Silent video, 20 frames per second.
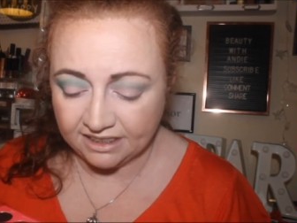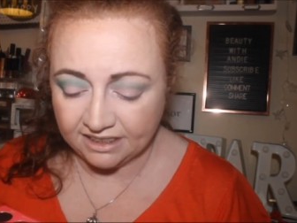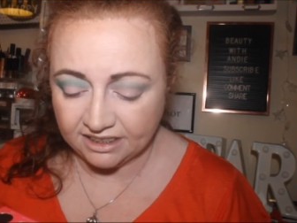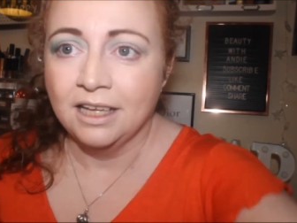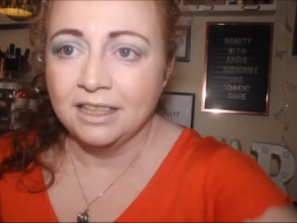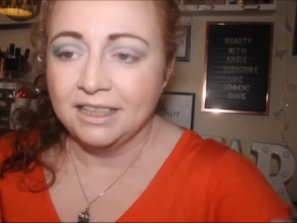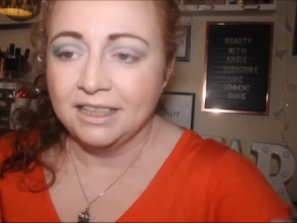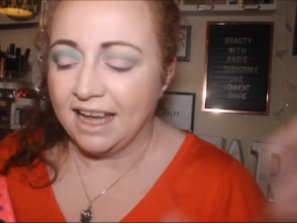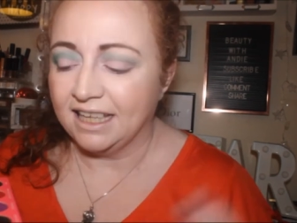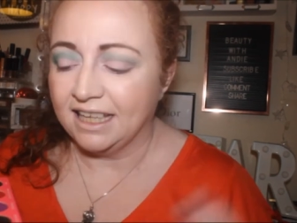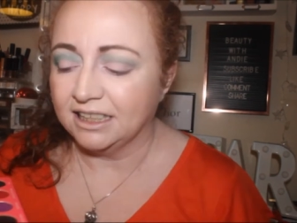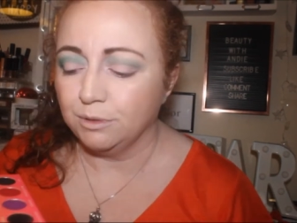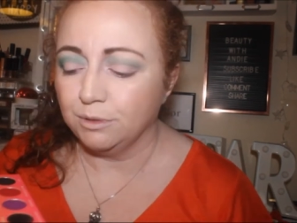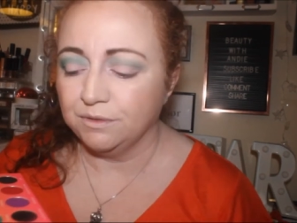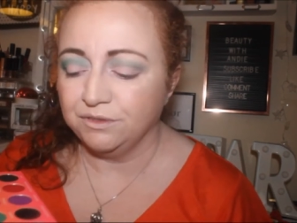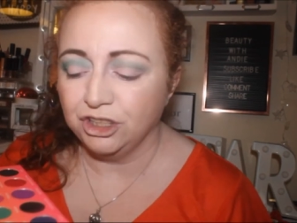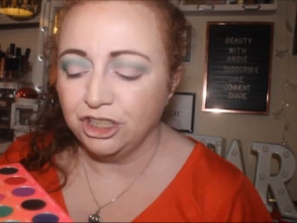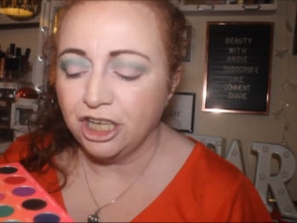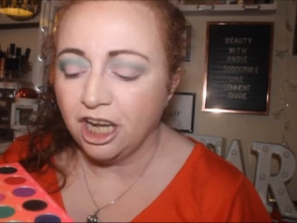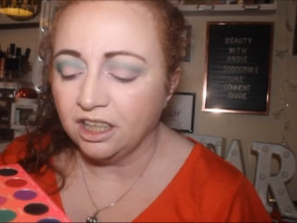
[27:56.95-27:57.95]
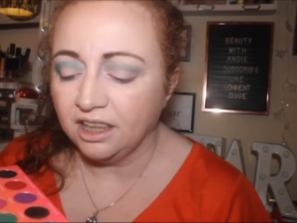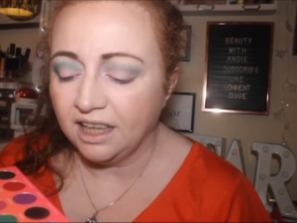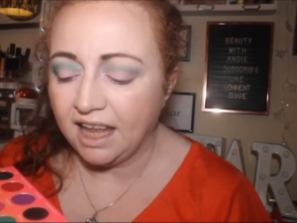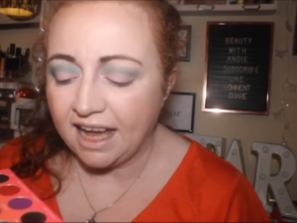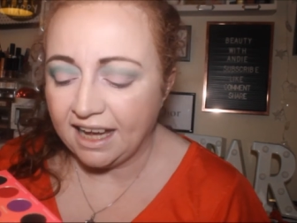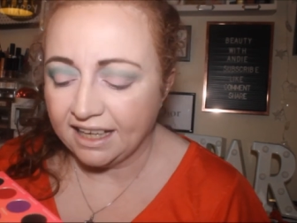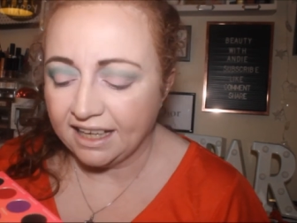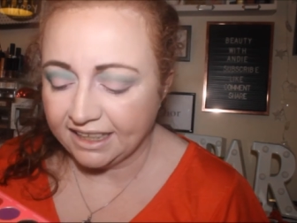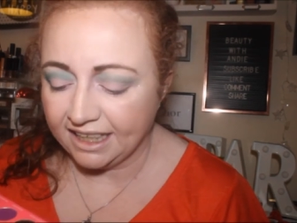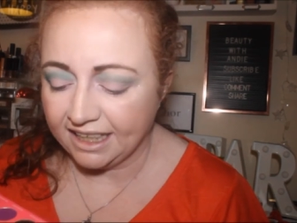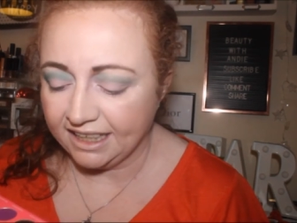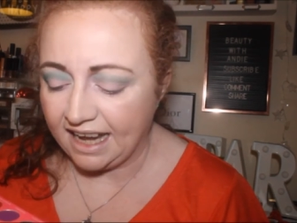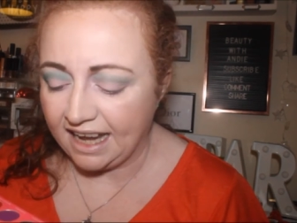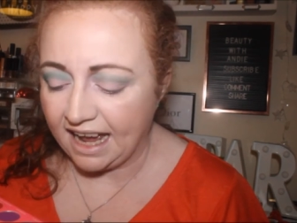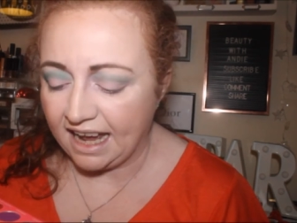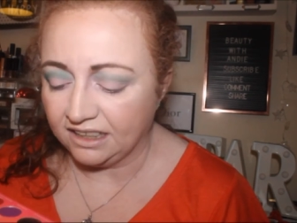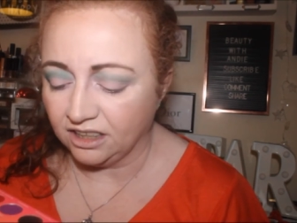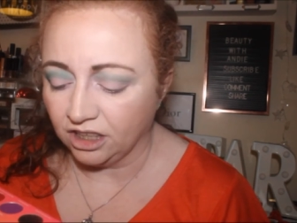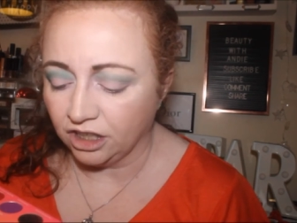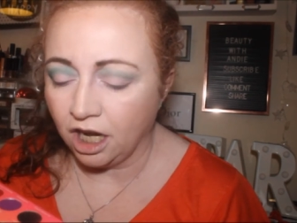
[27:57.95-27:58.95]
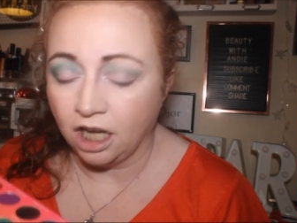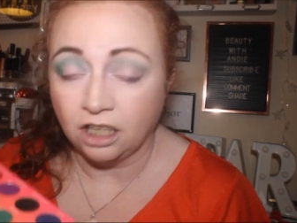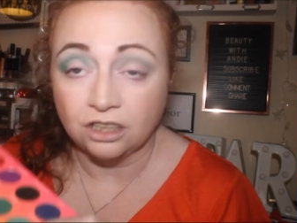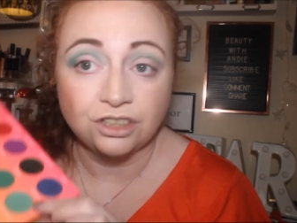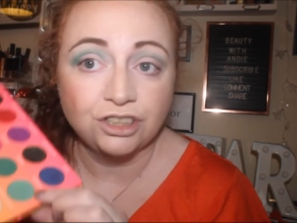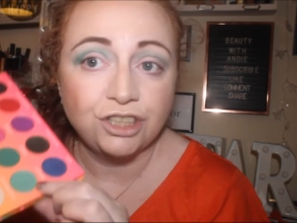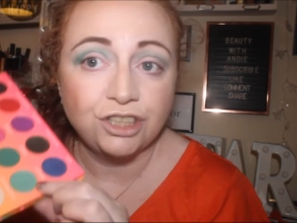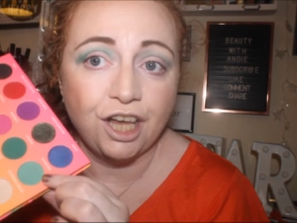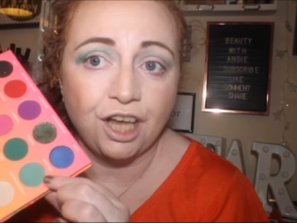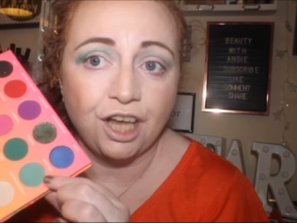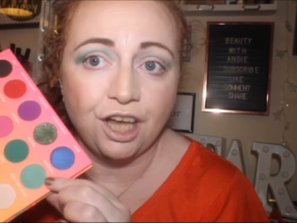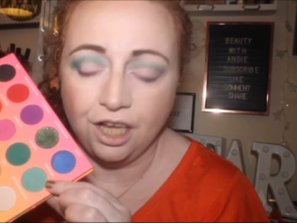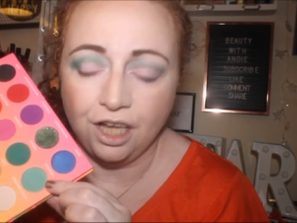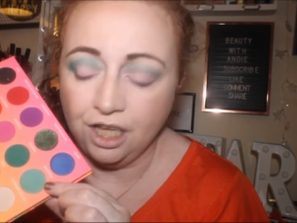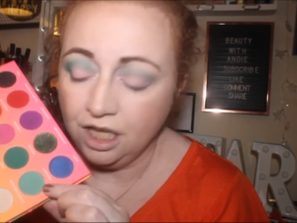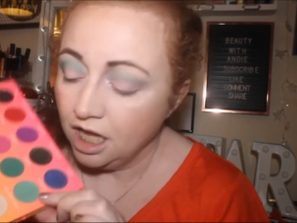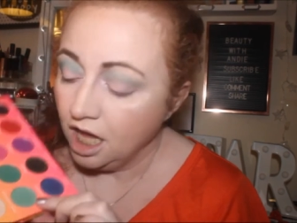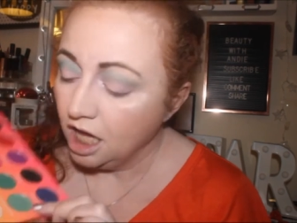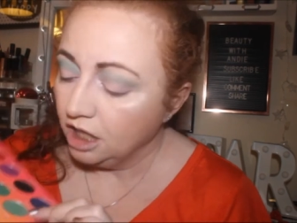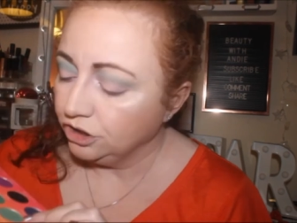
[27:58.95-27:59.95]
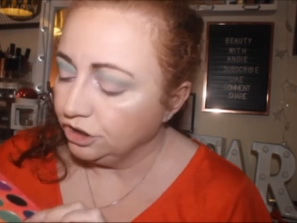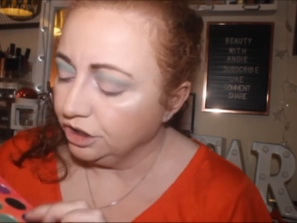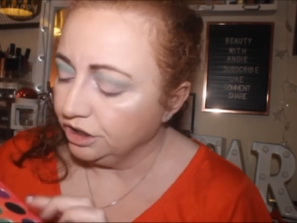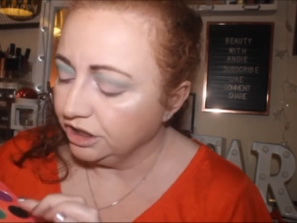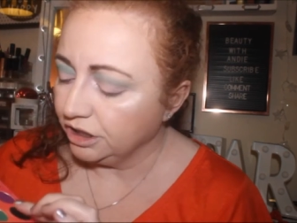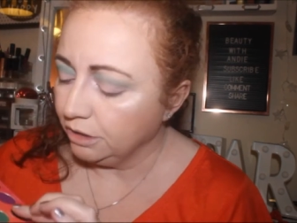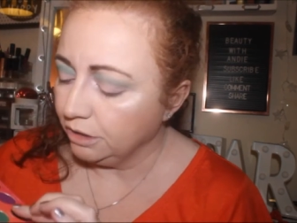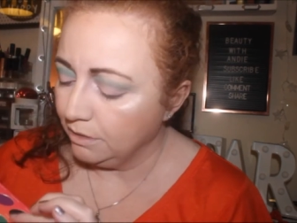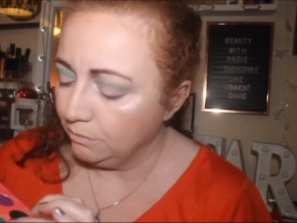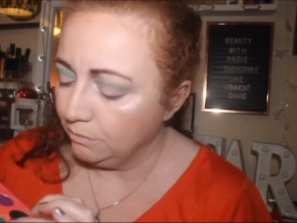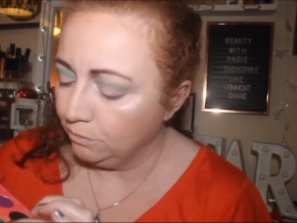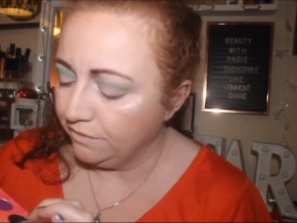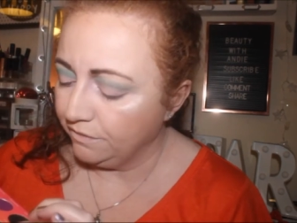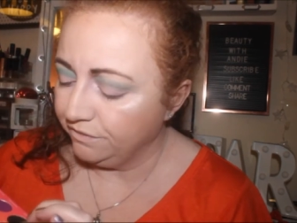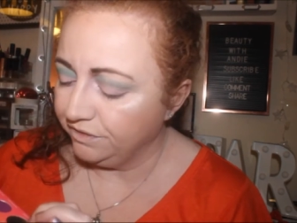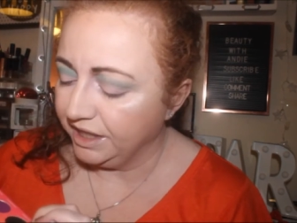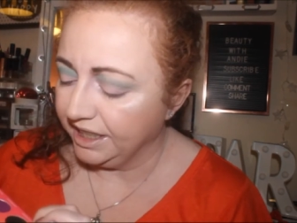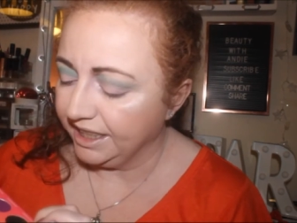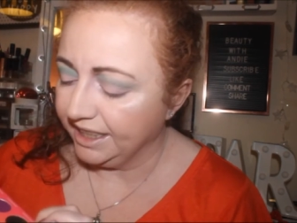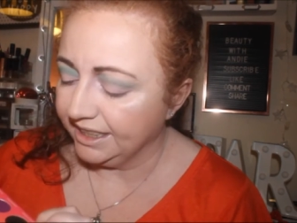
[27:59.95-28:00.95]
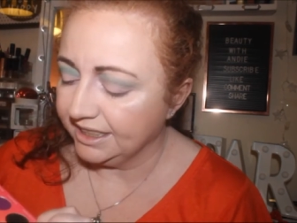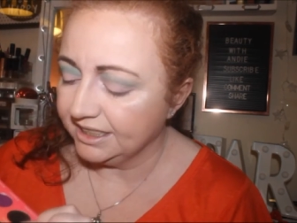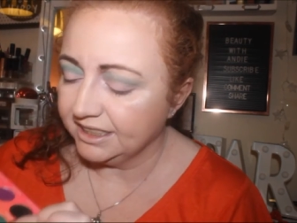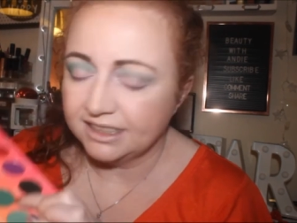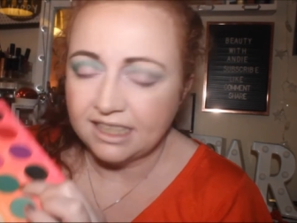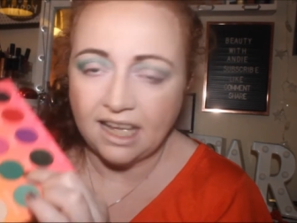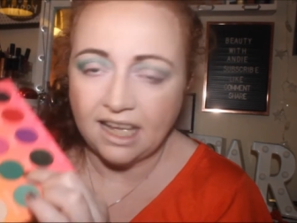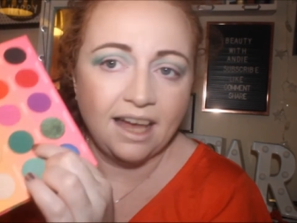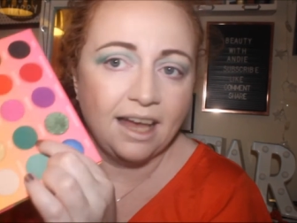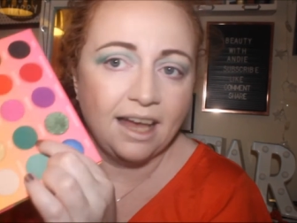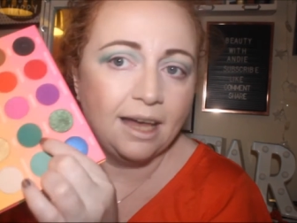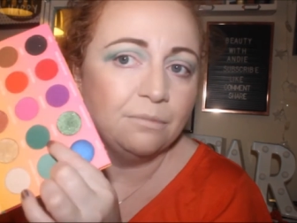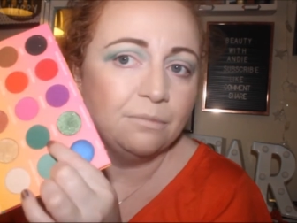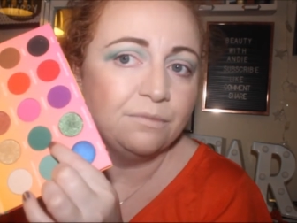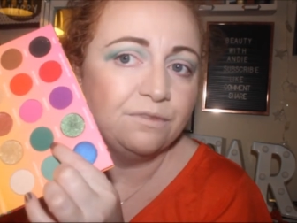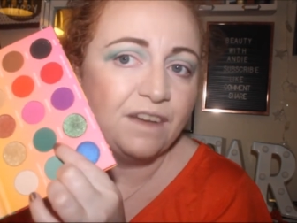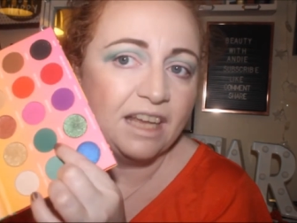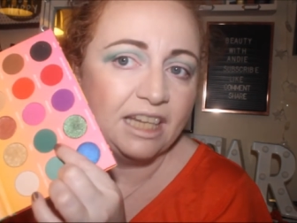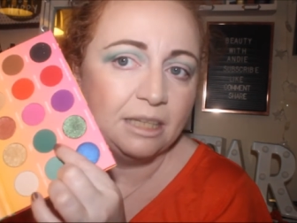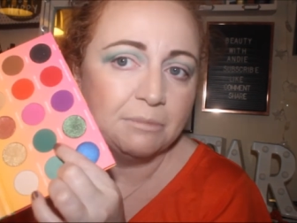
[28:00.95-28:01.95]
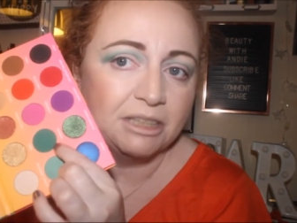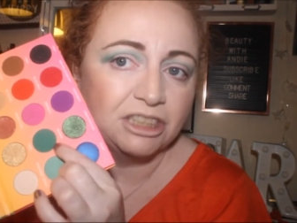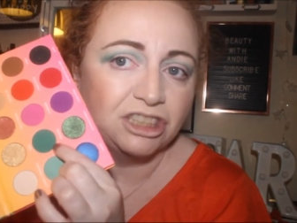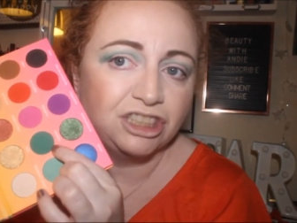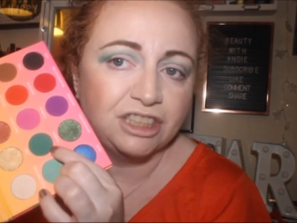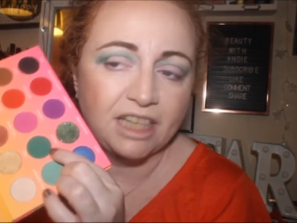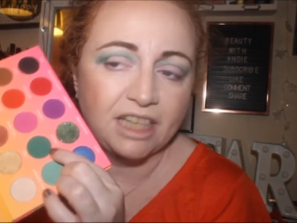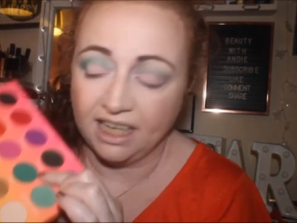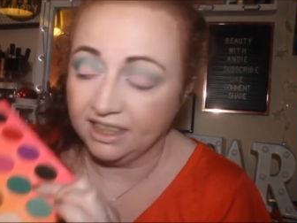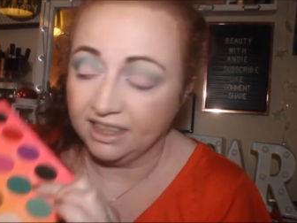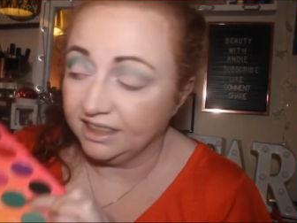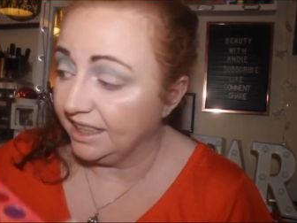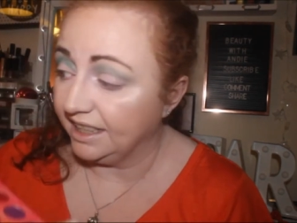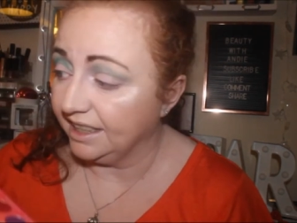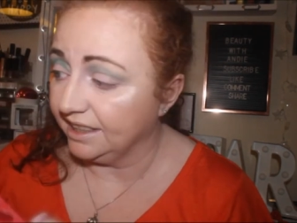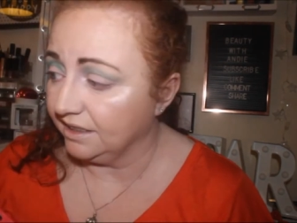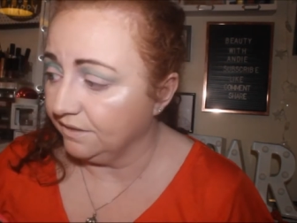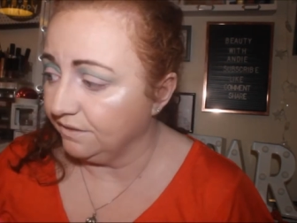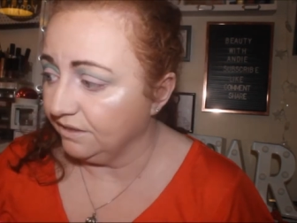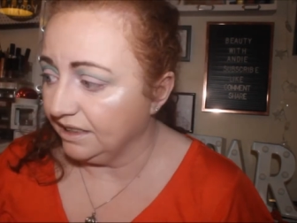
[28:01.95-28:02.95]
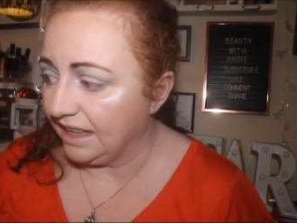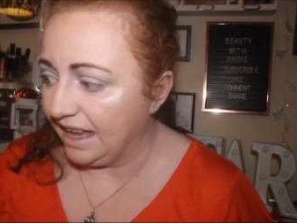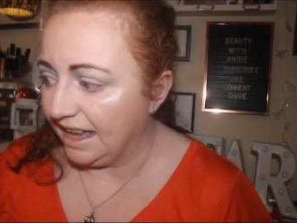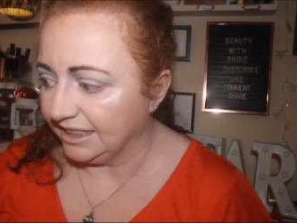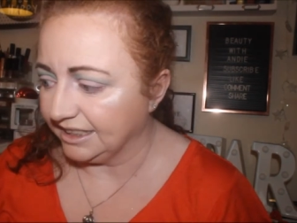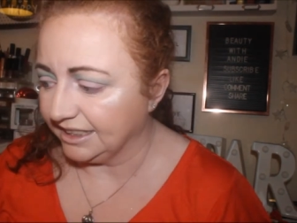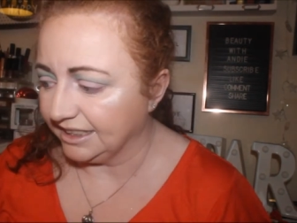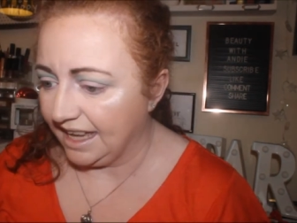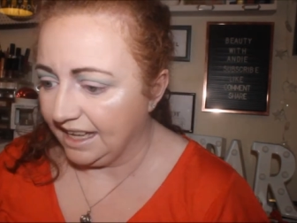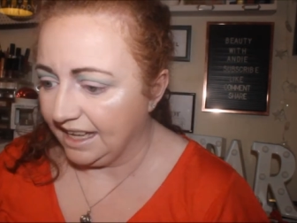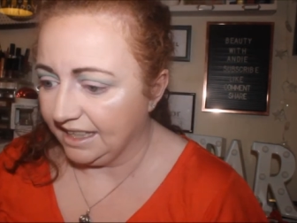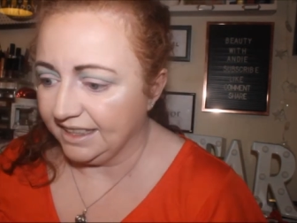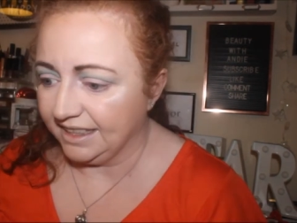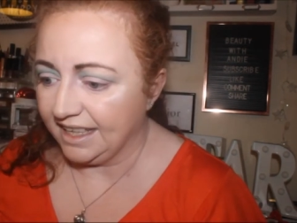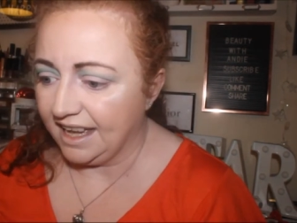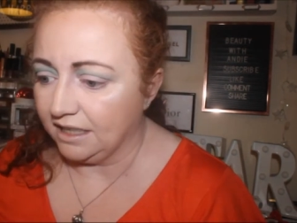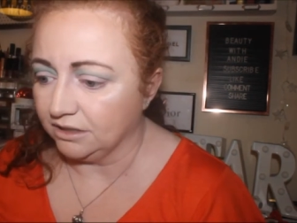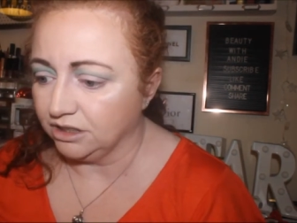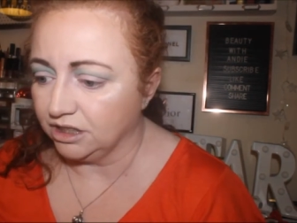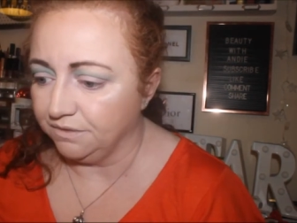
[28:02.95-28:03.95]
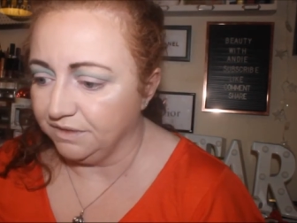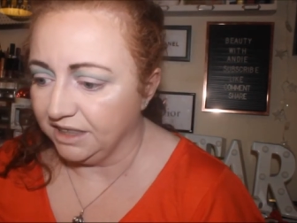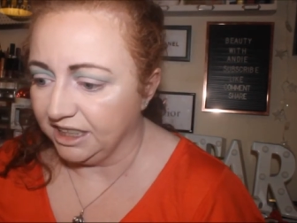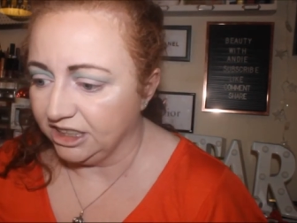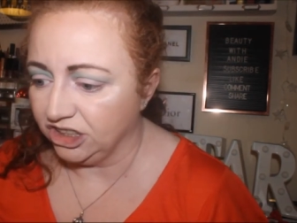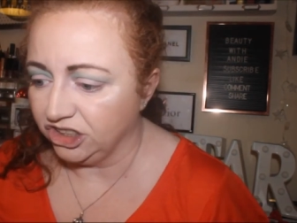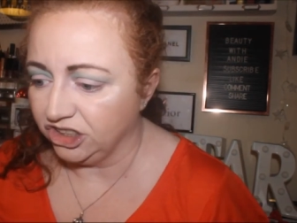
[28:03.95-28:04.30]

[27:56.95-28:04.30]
Yes, yeah, so if you're not liking Anaconda, just go in with this um, Venomous shade eh, as like the outer V